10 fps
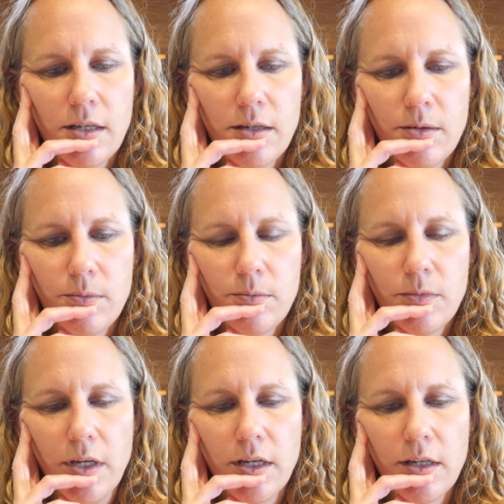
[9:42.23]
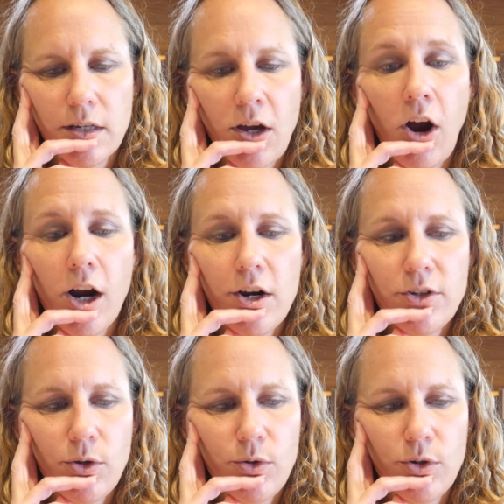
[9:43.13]
the
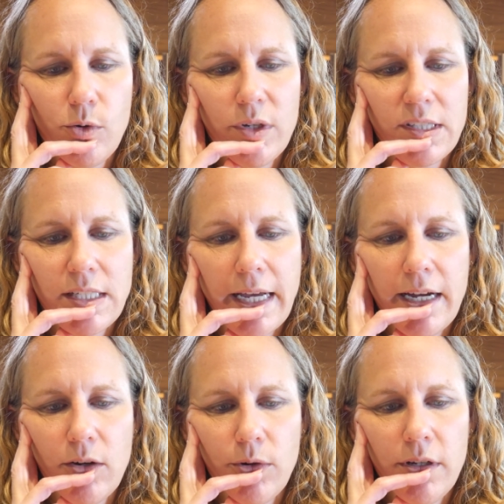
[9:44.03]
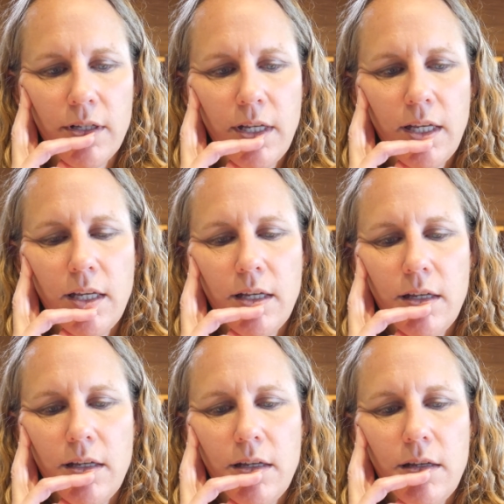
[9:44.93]
card total was down
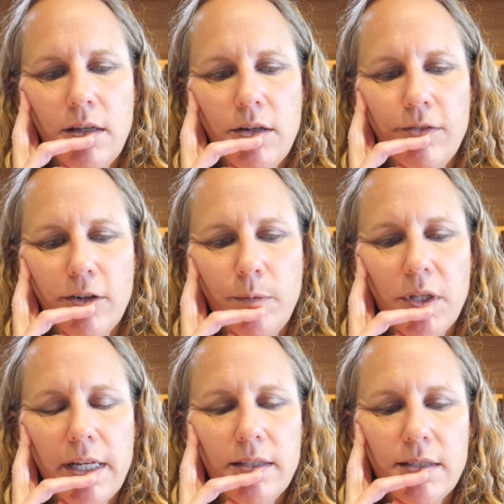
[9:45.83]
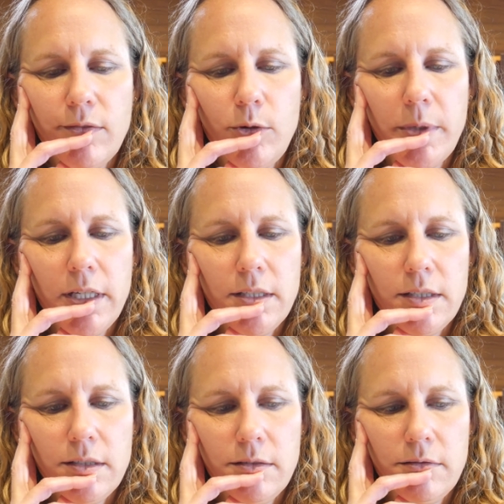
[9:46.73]
from the last several
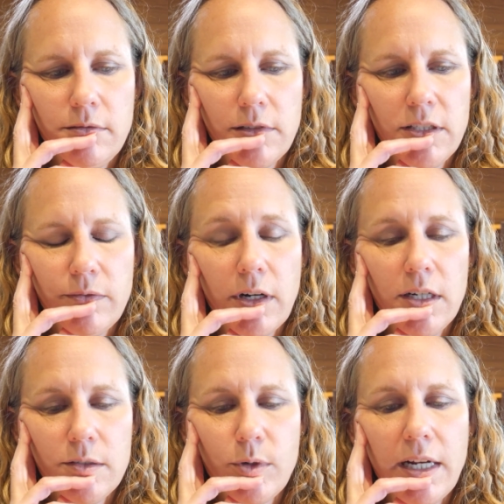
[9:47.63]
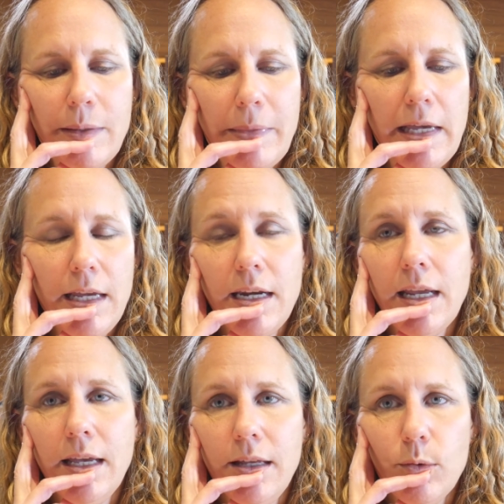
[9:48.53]
months as far as what I made
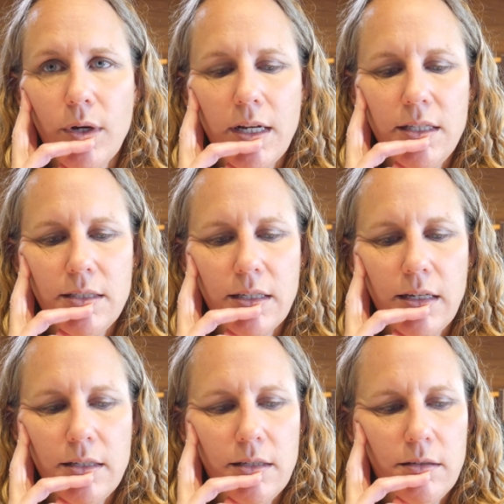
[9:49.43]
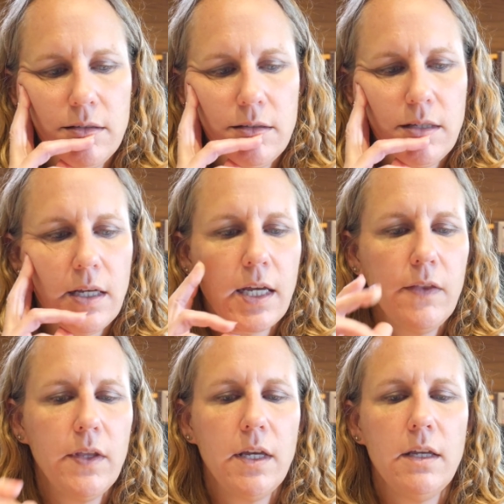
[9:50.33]
and what I'd sent,
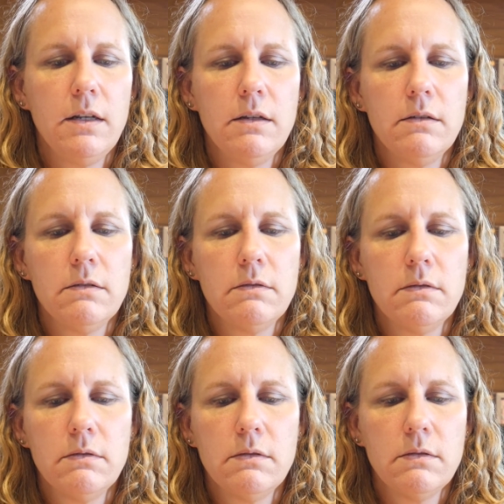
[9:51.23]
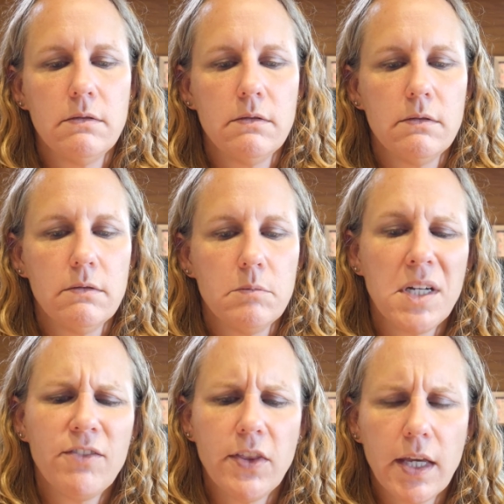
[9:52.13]
and then,
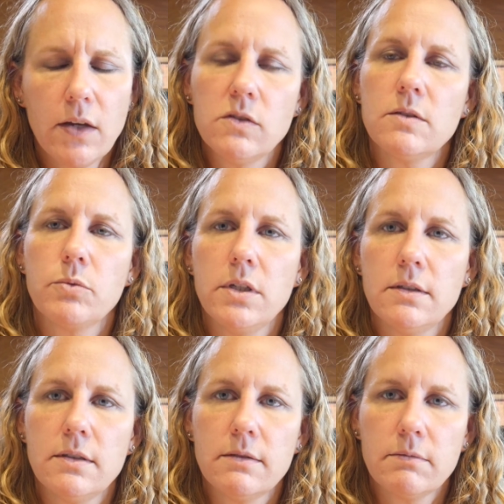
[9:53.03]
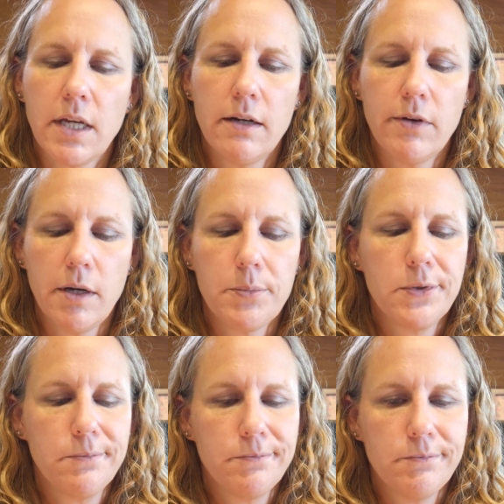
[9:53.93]
but everything else was kind of up.
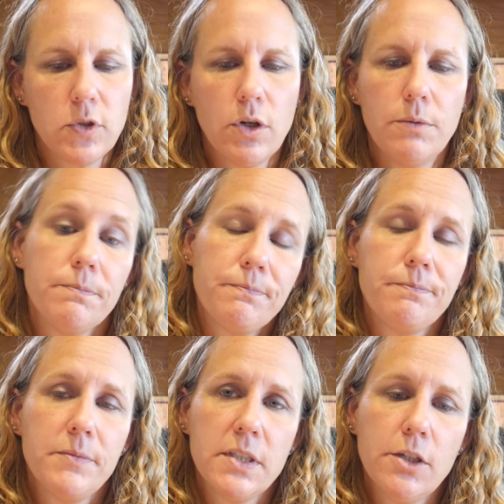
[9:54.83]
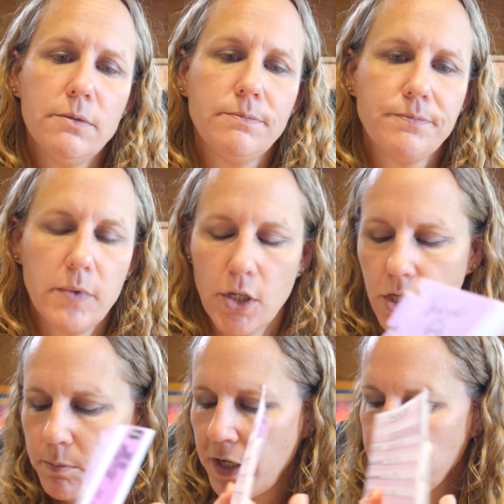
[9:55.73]
So still a
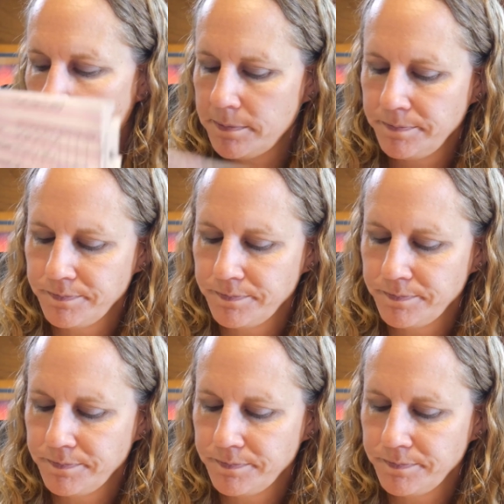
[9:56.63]
good month.